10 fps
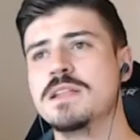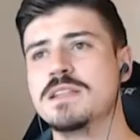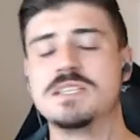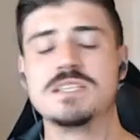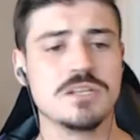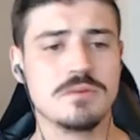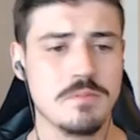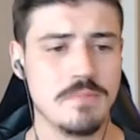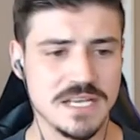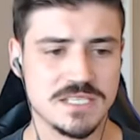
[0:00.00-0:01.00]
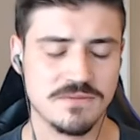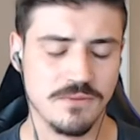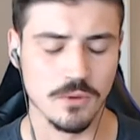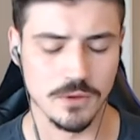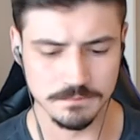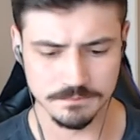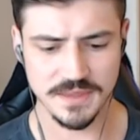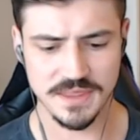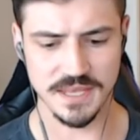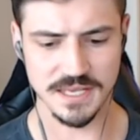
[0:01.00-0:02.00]
this is going to be best for
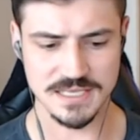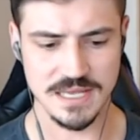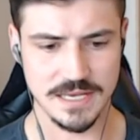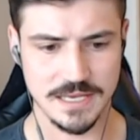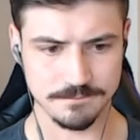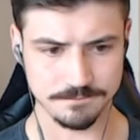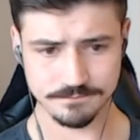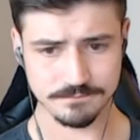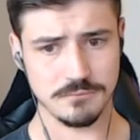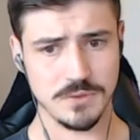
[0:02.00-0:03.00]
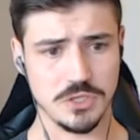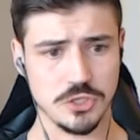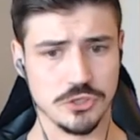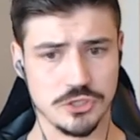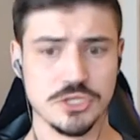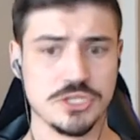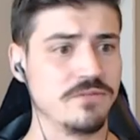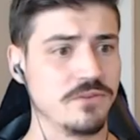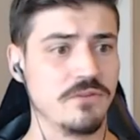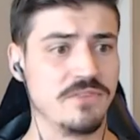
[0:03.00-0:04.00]
things like you're searching
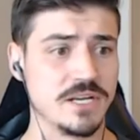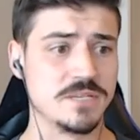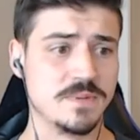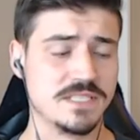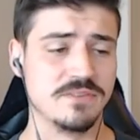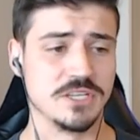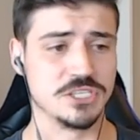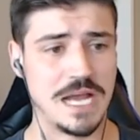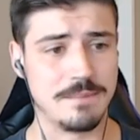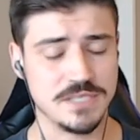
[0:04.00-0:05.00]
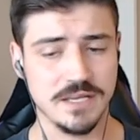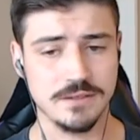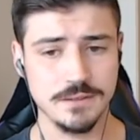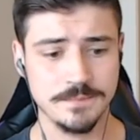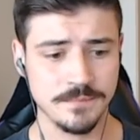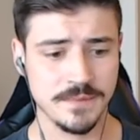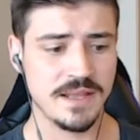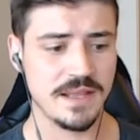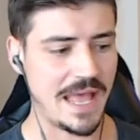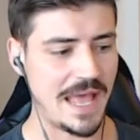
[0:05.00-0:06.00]
for a very specific job title
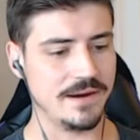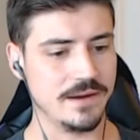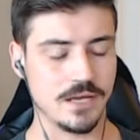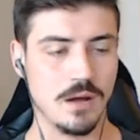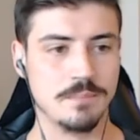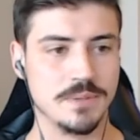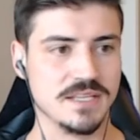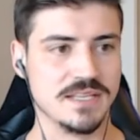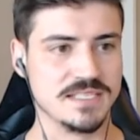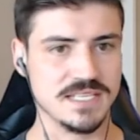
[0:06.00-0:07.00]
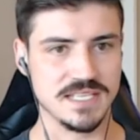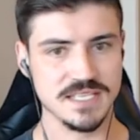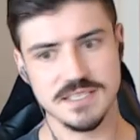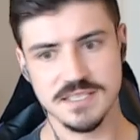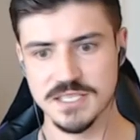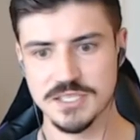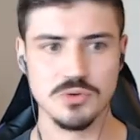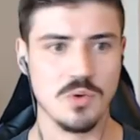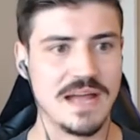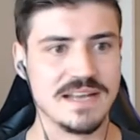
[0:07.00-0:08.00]
at a company that's easy
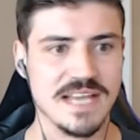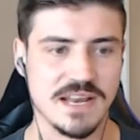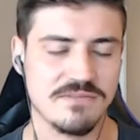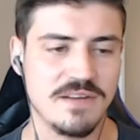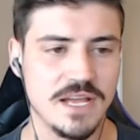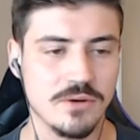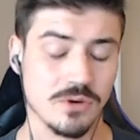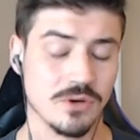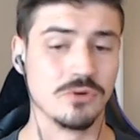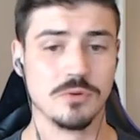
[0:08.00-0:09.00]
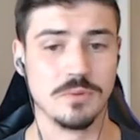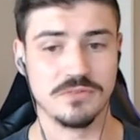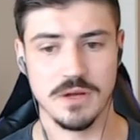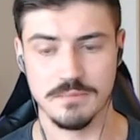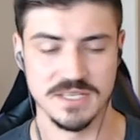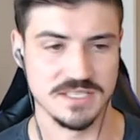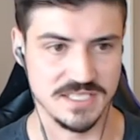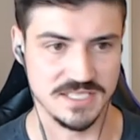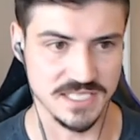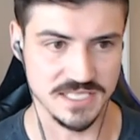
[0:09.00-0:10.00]
to identify, or a group of companies
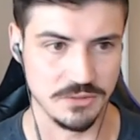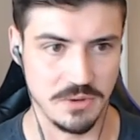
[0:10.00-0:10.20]
that's easy to